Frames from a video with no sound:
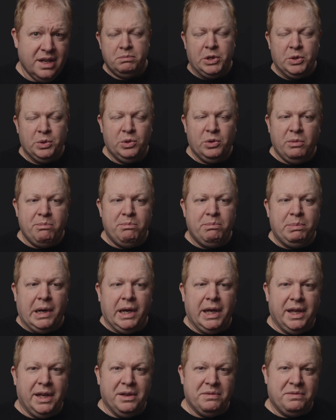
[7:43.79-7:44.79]
But you're not
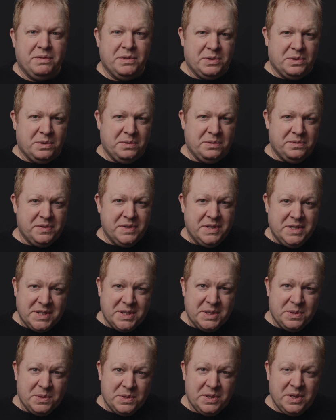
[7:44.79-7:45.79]
buying photography
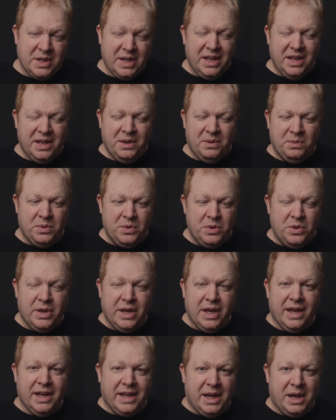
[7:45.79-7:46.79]
skills when you
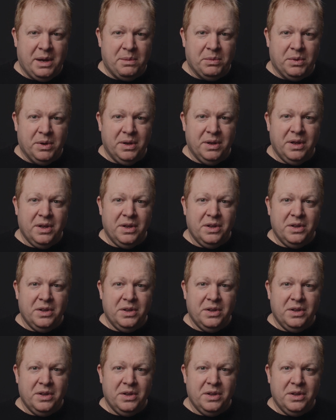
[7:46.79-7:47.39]
get a camera.